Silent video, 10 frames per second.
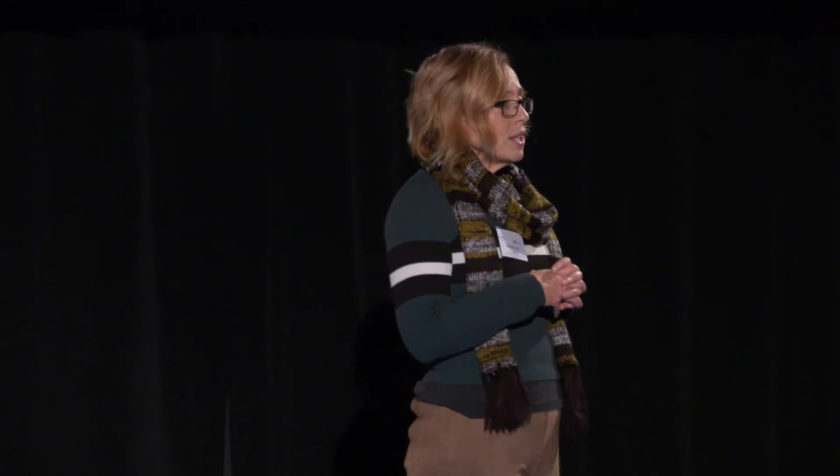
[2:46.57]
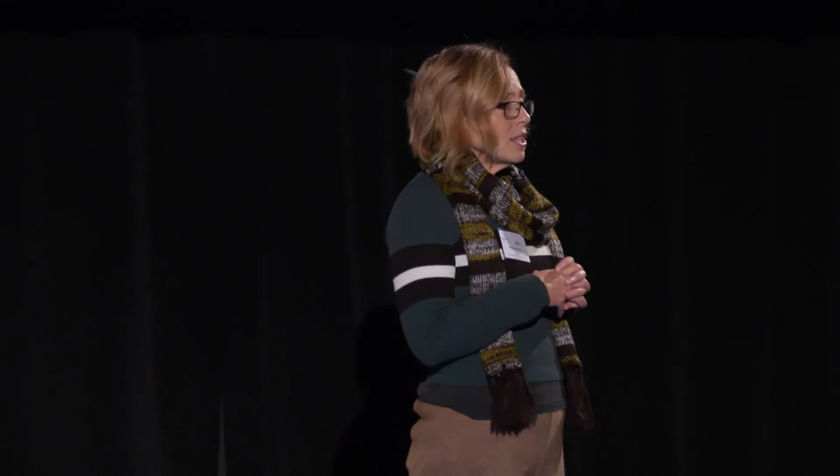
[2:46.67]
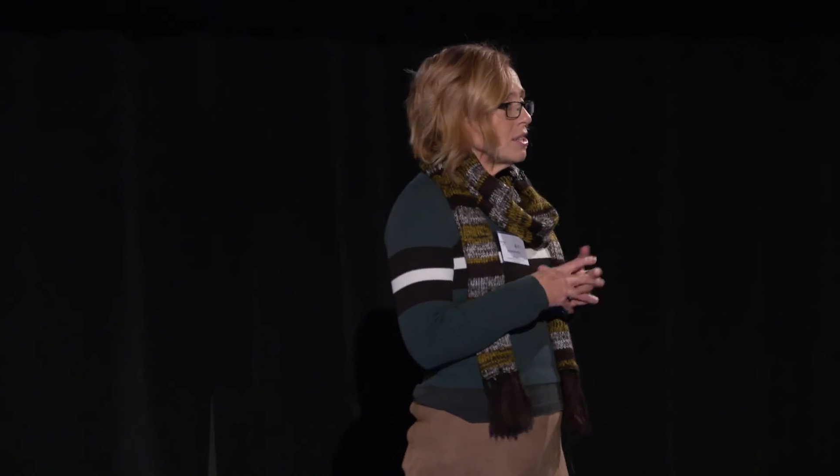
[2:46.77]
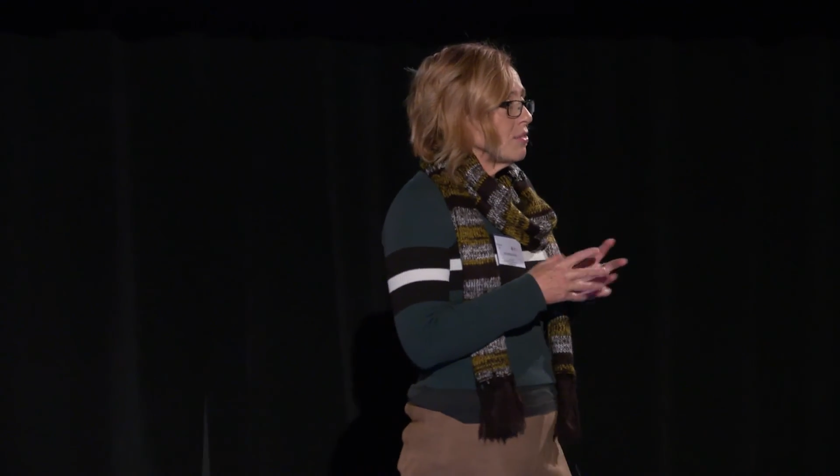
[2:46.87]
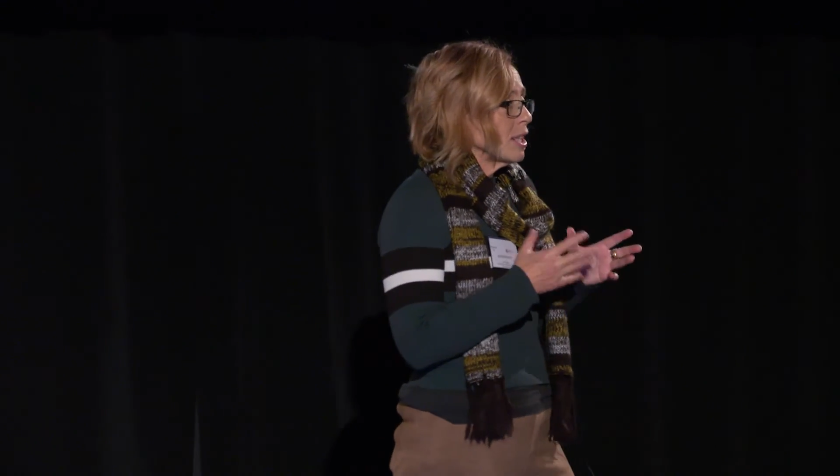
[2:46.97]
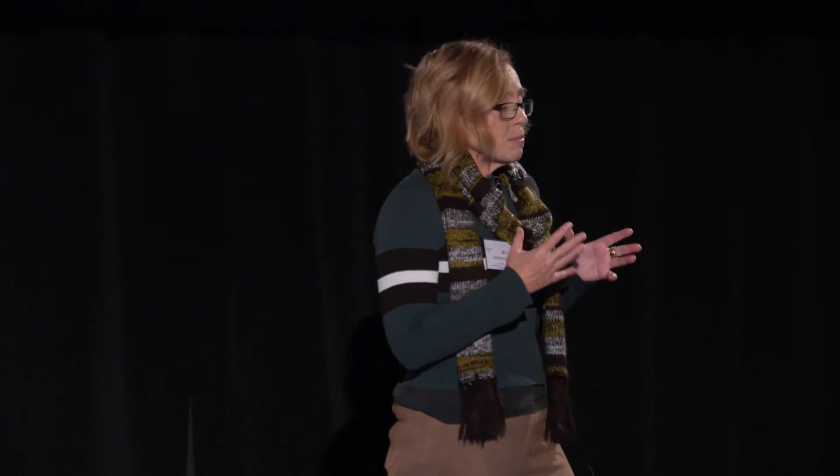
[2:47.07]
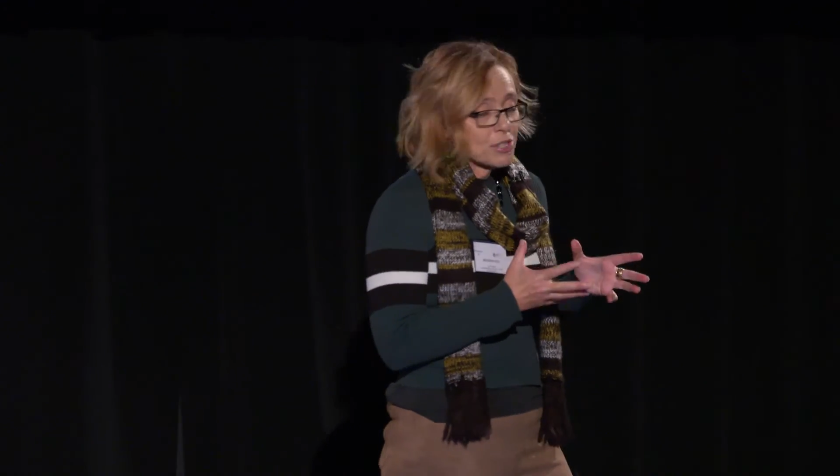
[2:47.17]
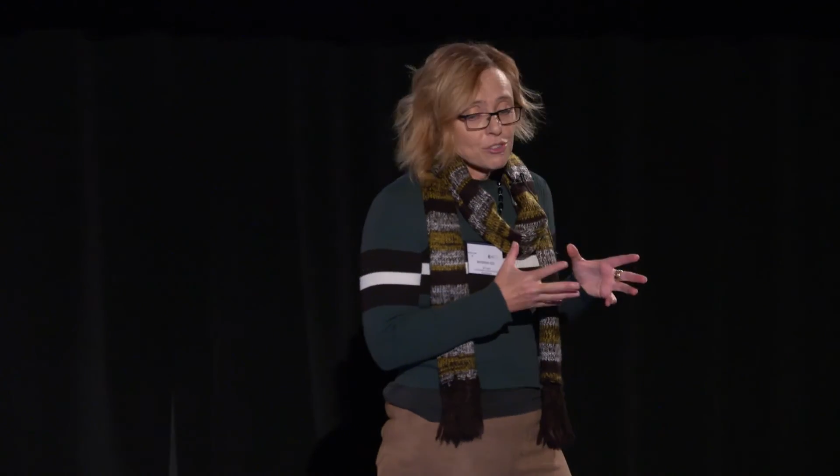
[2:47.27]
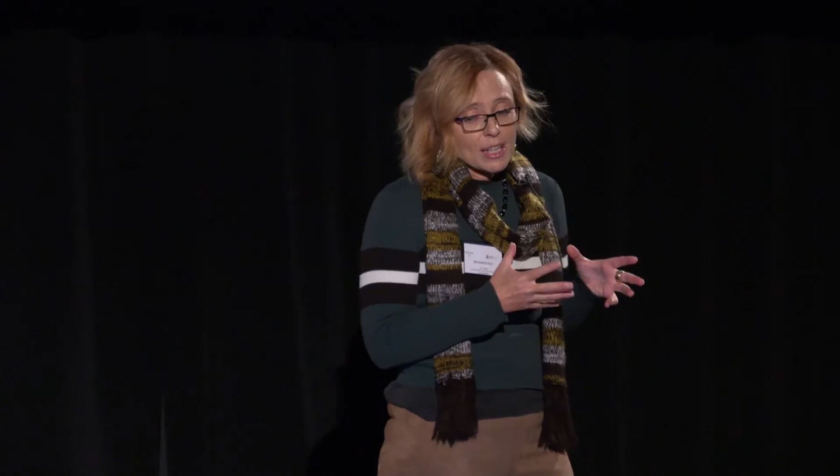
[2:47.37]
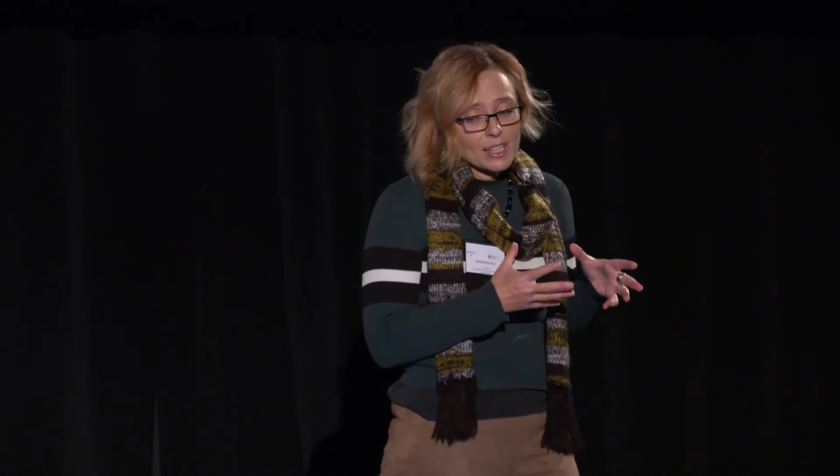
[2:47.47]
can develop
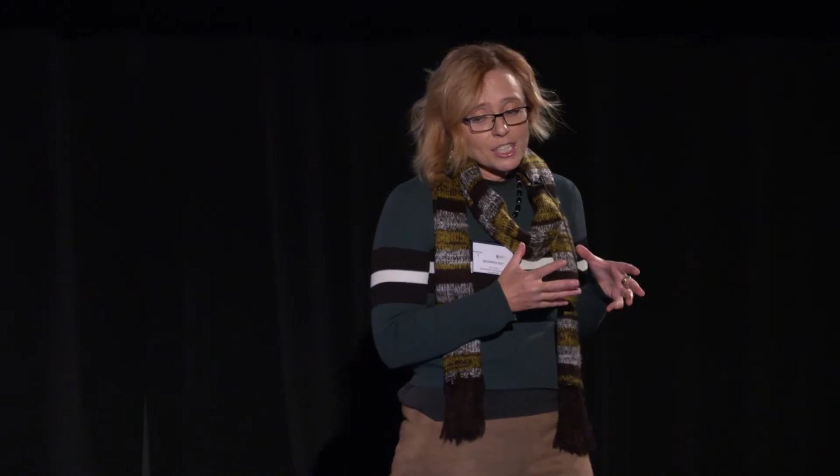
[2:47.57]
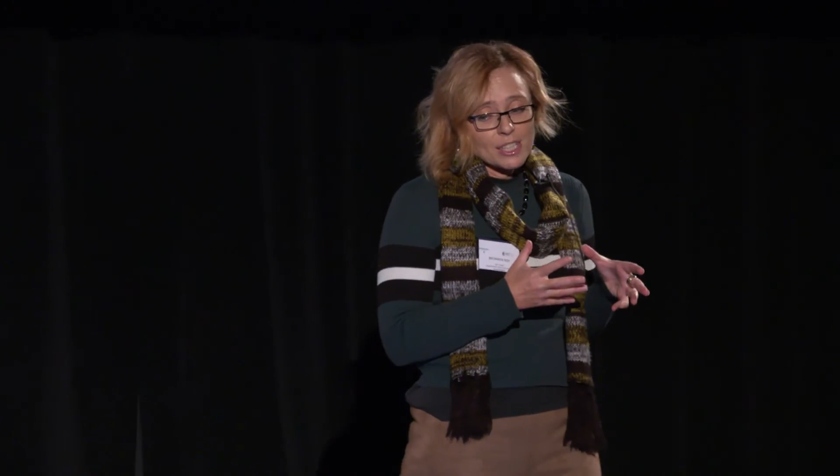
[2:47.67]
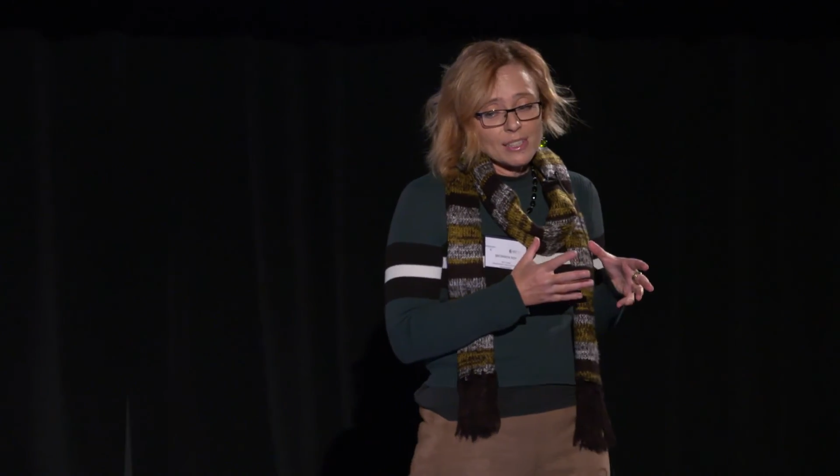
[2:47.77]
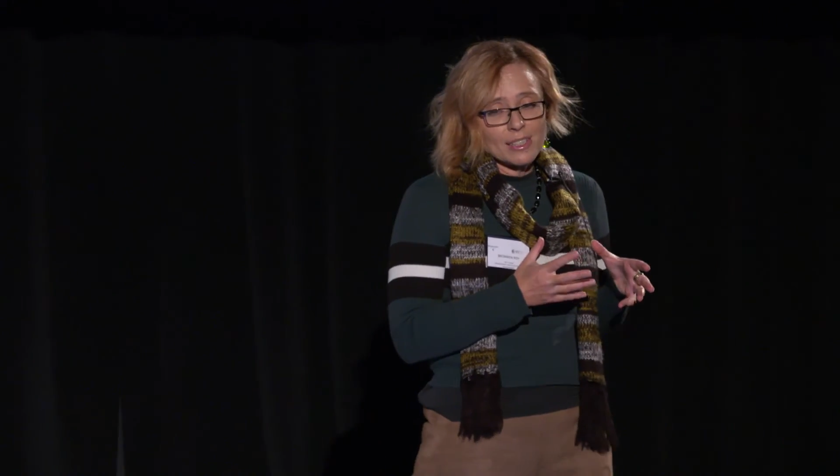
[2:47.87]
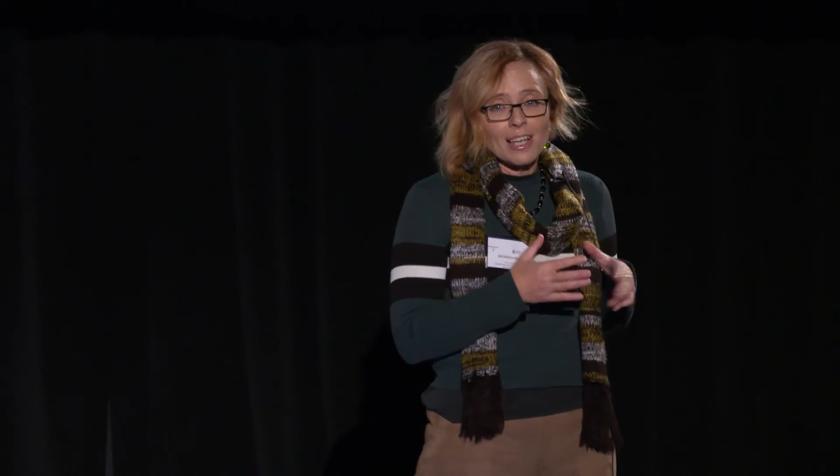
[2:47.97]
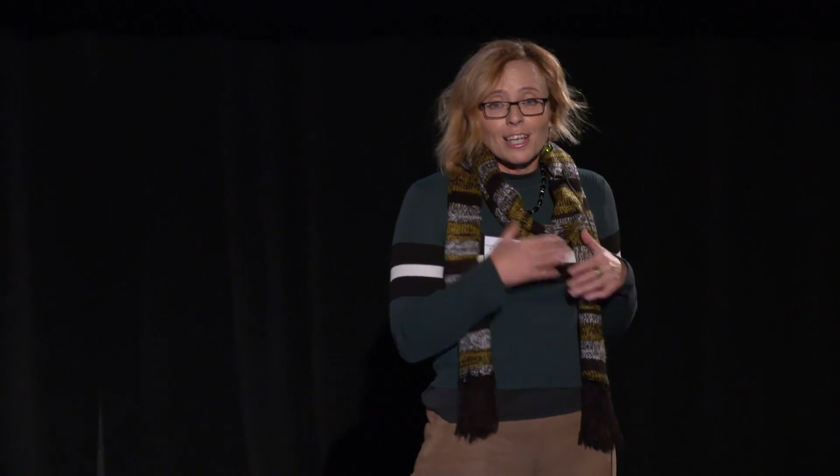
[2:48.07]
strategies